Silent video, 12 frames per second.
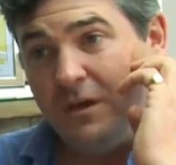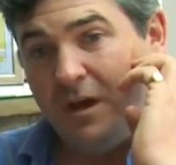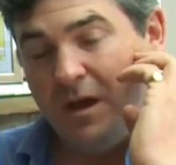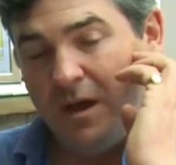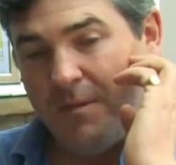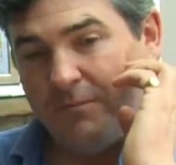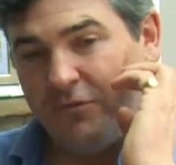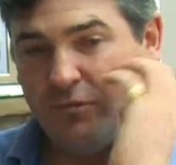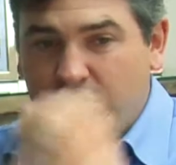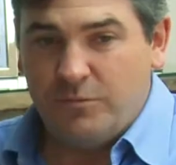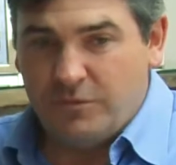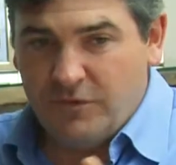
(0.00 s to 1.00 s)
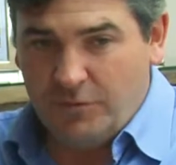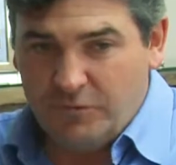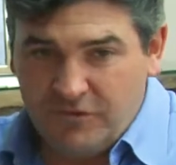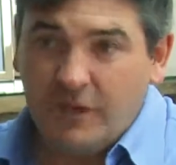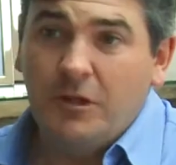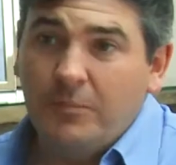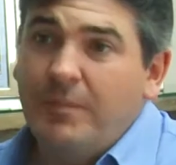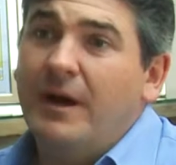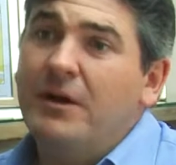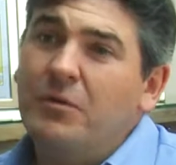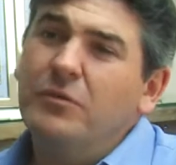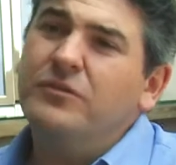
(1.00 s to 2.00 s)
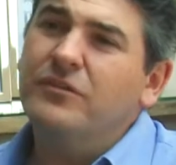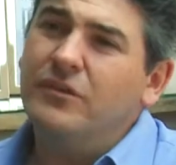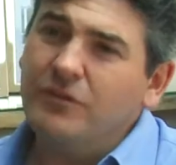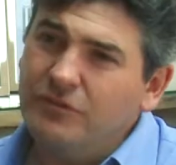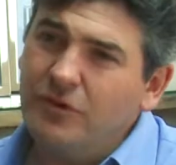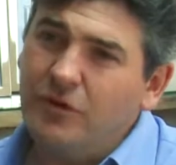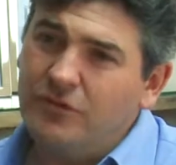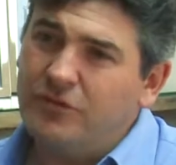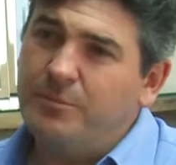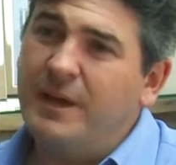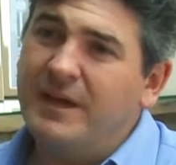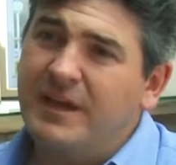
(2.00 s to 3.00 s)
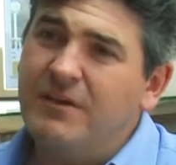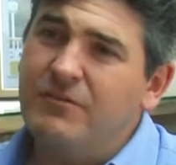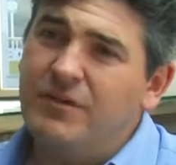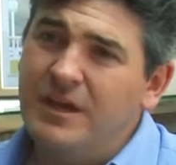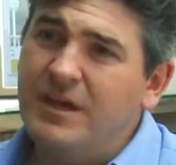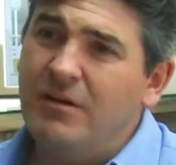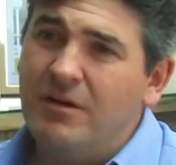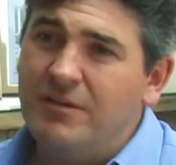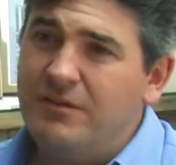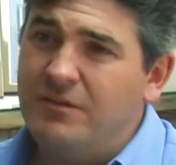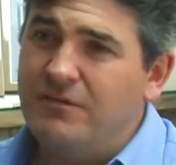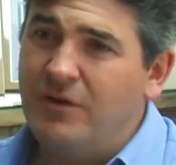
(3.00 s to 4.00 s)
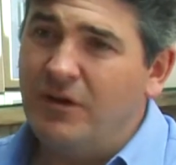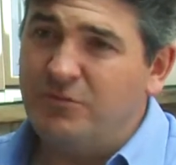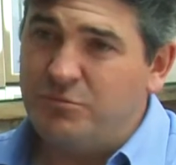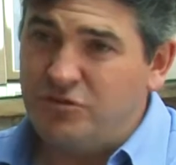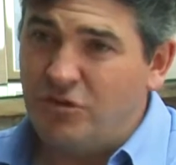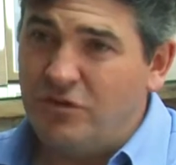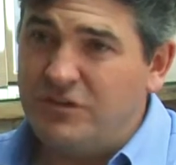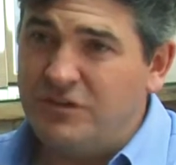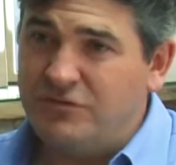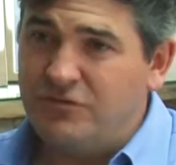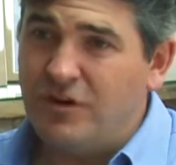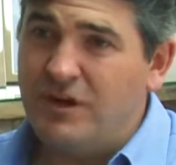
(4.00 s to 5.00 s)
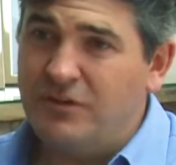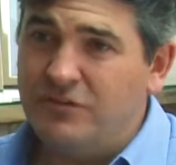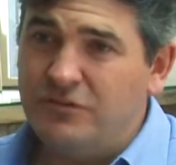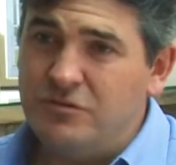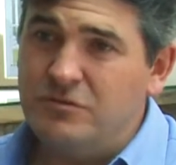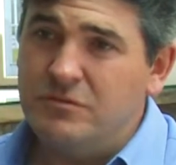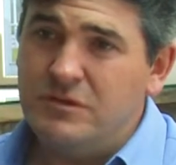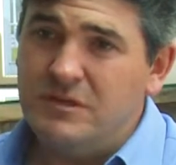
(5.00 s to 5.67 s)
So obviously, we still buy horses on spec every year. I think the vast majority of trainers do.